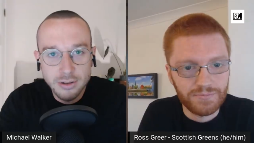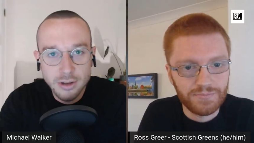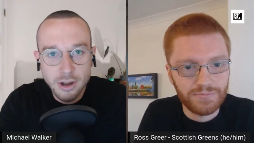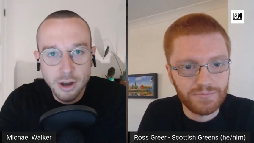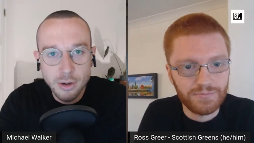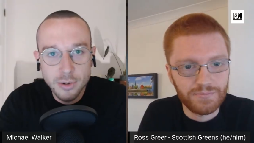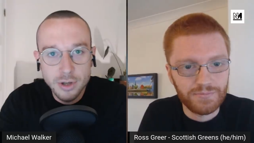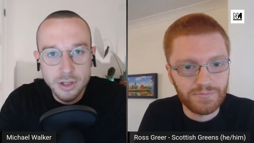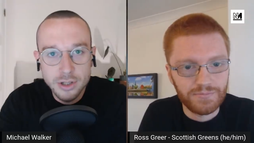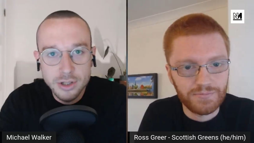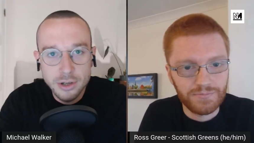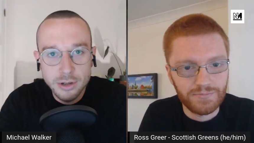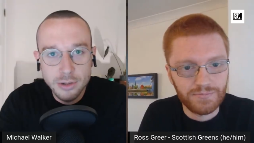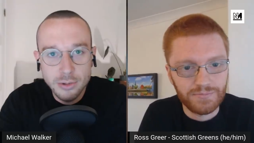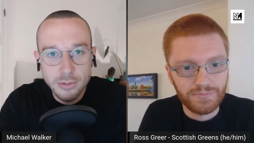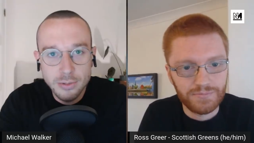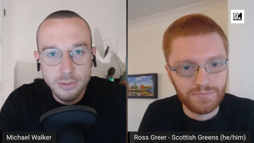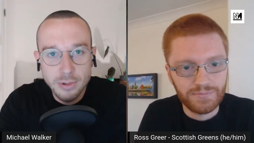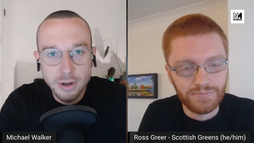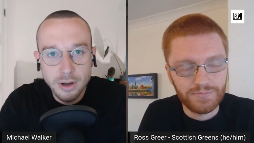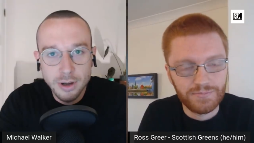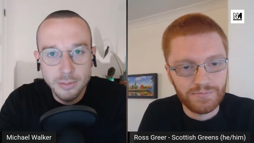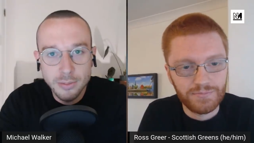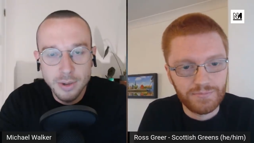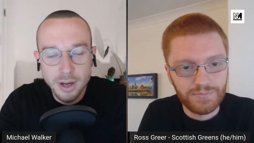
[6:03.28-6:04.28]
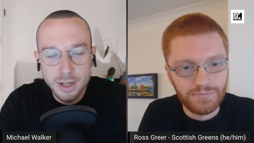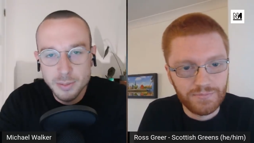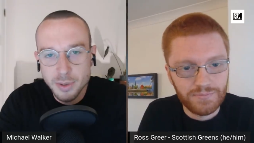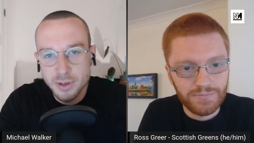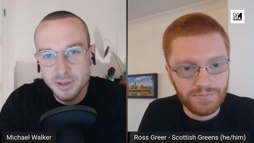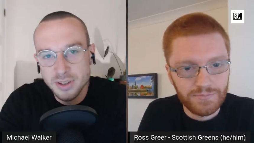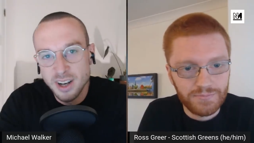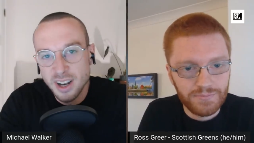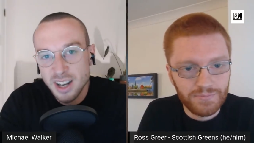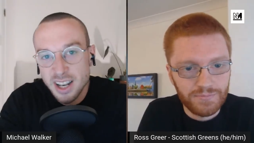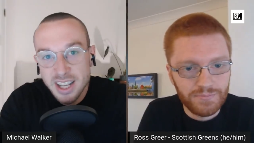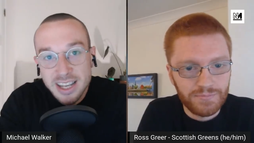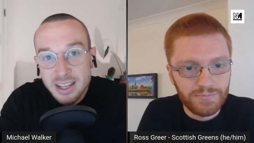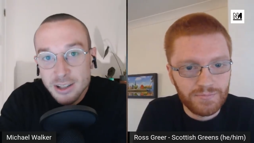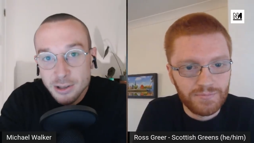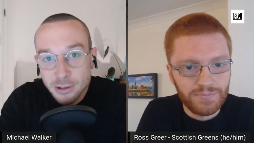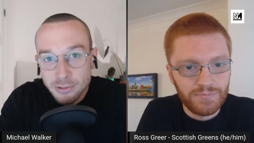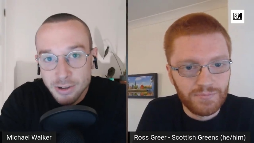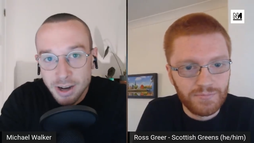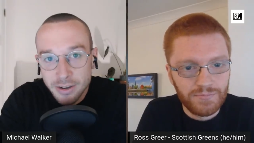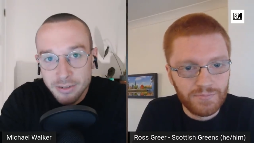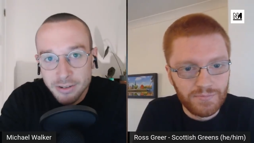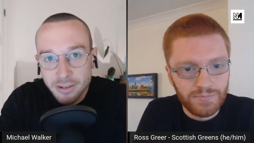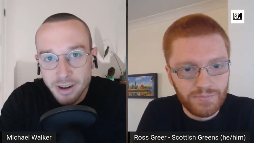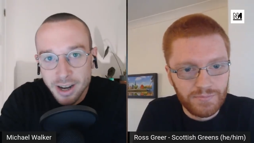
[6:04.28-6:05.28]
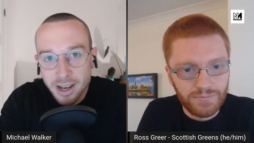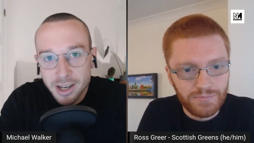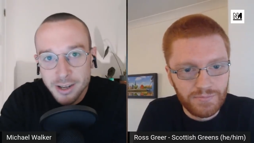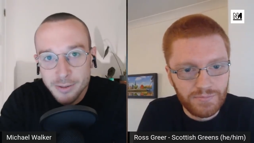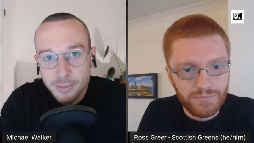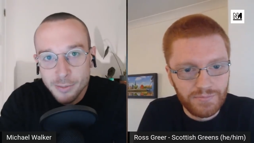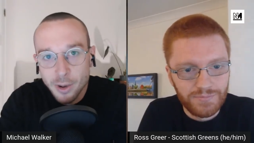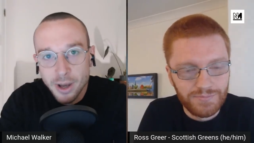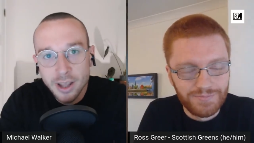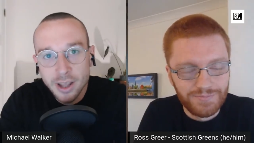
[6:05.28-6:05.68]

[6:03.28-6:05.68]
Speaker 1: go and do, uh, I suppose, an illegal referendum